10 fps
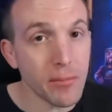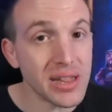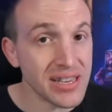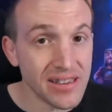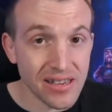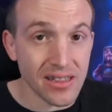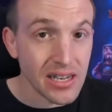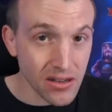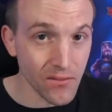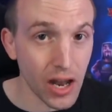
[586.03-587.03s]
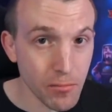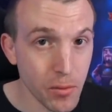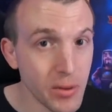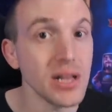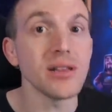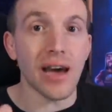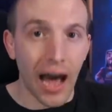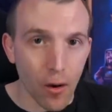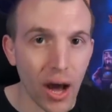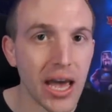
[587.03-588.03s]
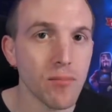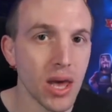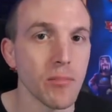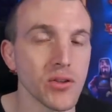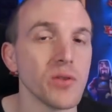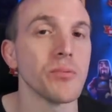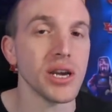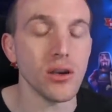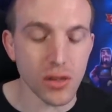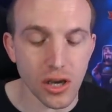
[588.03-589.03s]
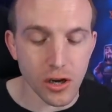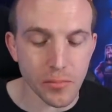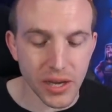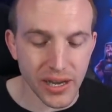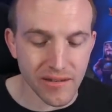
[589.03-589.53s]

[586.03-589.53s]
this is the developer build, how I am able to bring you the update